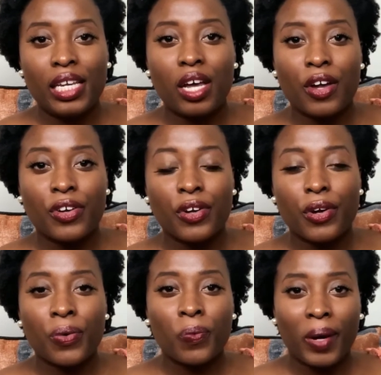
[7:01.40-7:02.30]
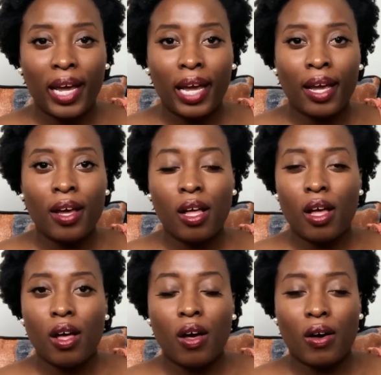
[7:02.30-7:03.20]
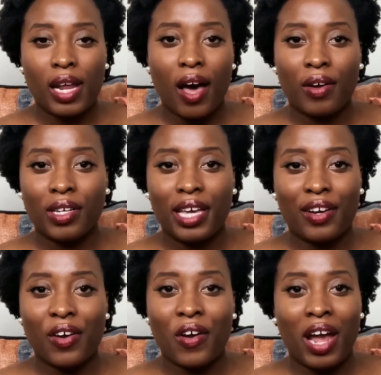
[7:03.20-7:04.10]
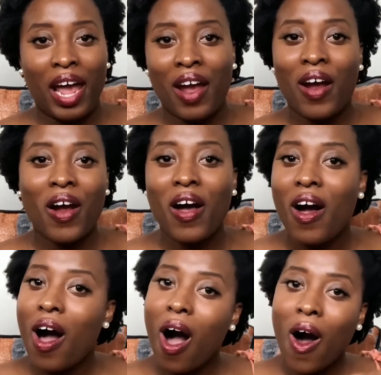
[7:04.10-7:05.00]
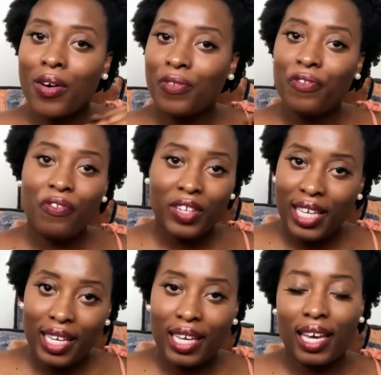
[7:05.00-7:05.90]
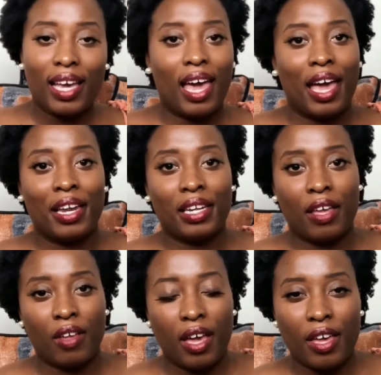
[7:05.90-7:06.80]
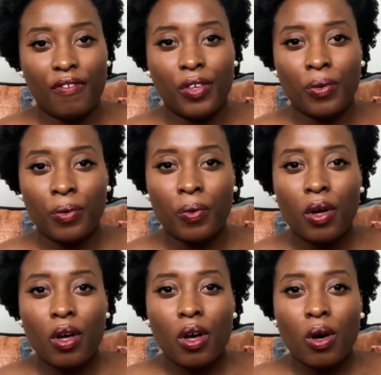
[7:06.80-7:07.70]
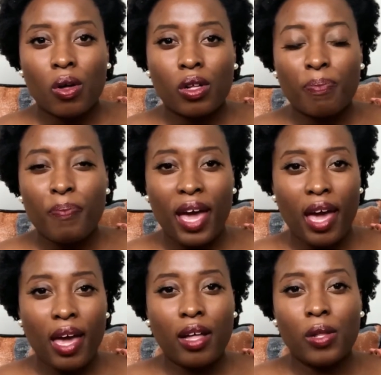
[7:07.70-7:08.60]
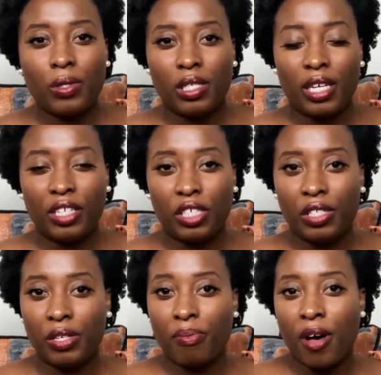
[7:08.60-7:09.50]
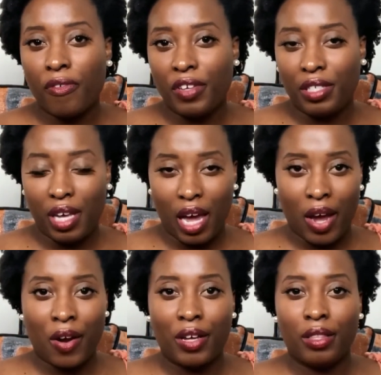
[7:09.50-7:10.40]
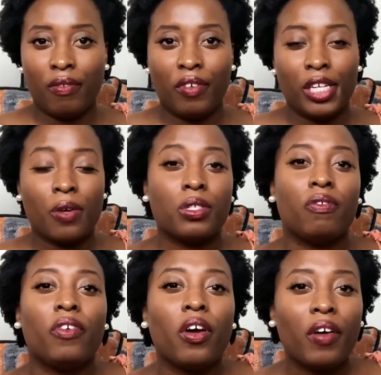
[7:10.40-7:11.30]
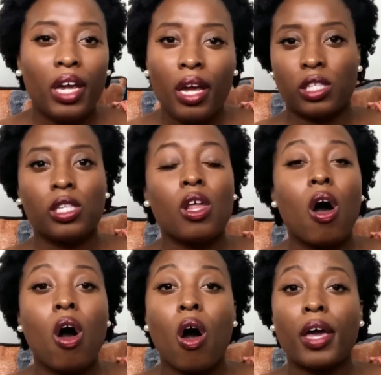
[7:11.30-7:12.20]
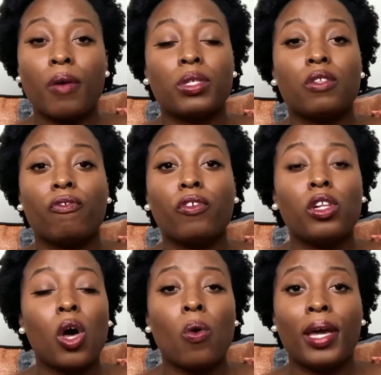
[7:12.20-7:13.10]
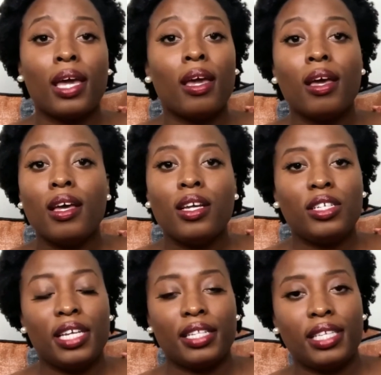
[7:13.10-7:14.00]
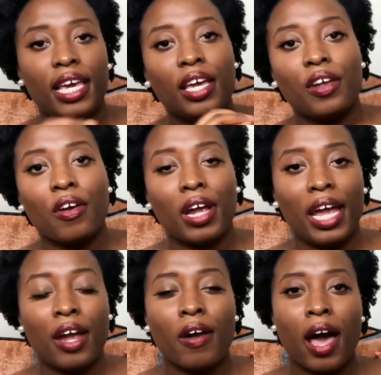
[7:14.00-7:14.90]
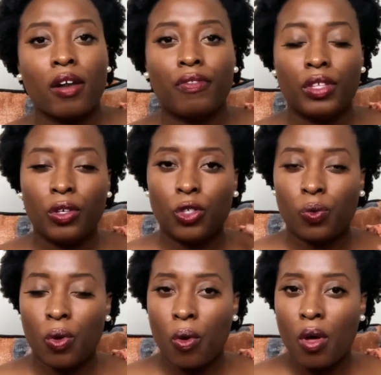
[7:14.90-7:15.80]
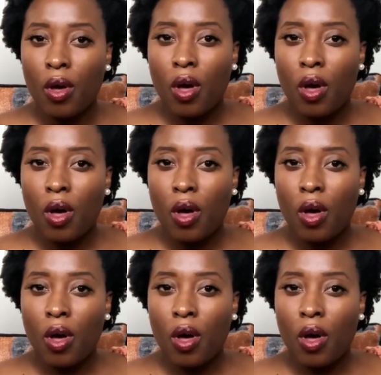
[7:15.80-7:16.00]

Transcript: under her wing on how to get her hair on fleek? And if you pay close attention to Muffy's hair in the video, it was very long, it was flowy. She had taken her hair out of the usual